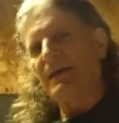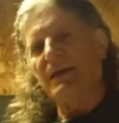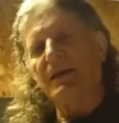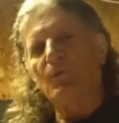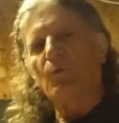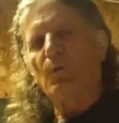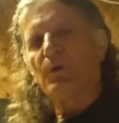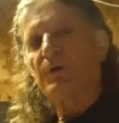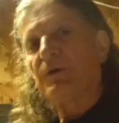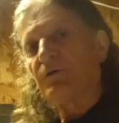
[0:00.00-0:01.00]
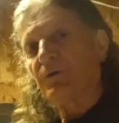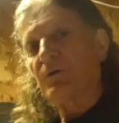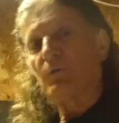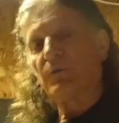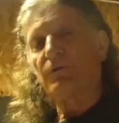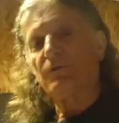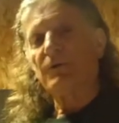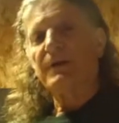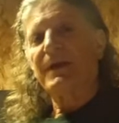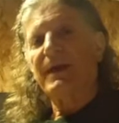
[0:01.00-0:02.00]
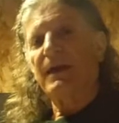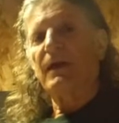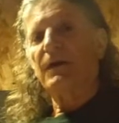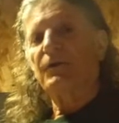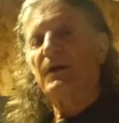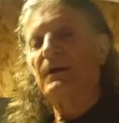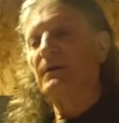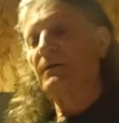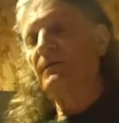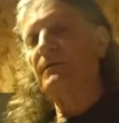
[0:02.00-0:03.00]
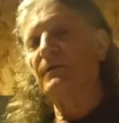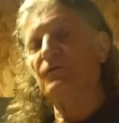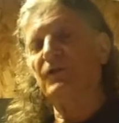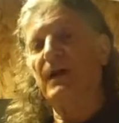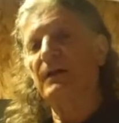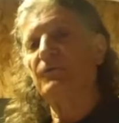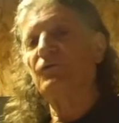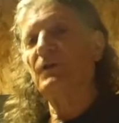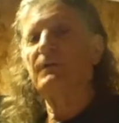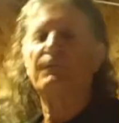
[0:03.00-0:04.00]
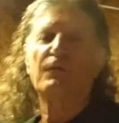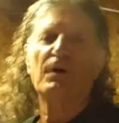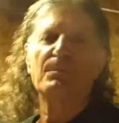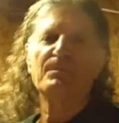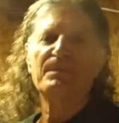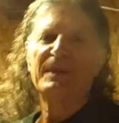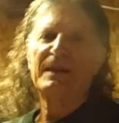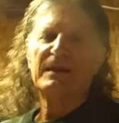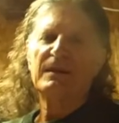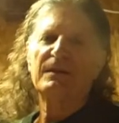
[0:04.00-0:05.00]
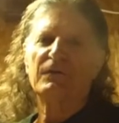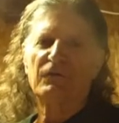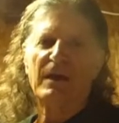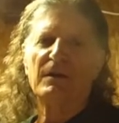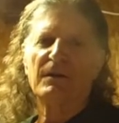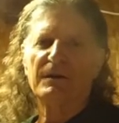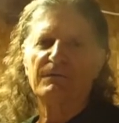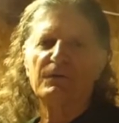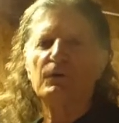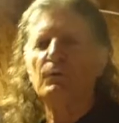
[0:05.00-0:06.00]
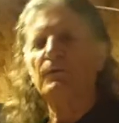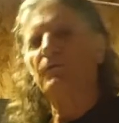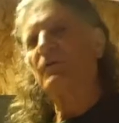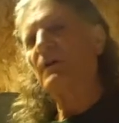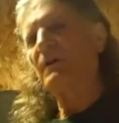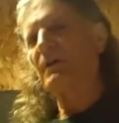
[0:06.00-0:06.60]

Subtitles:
And what we're going to do is look at the geology from the satellite views,